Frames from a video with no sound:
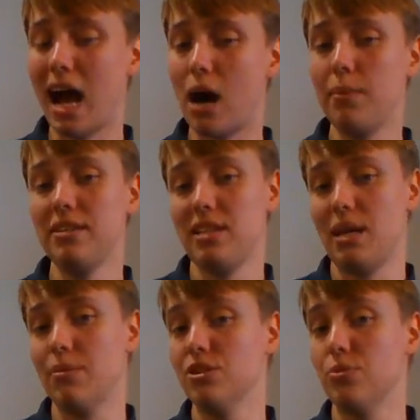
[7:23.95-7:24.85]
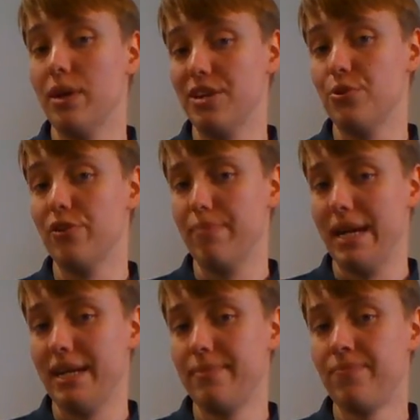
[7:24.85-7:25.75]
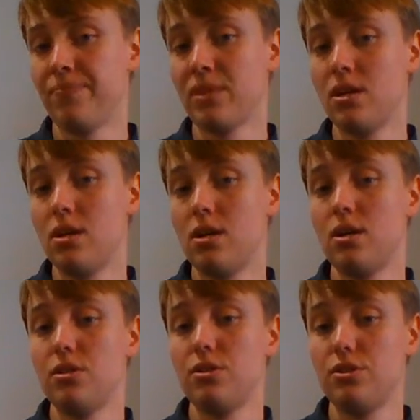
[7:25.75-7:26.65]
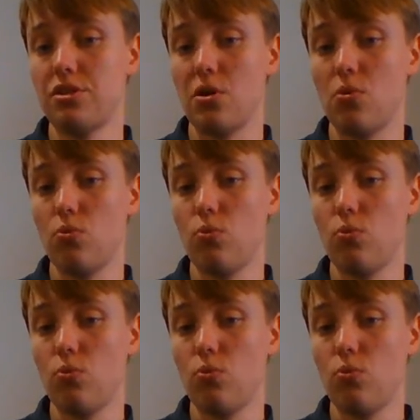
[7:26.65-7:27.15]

how many sandwiches will Andrew have made? So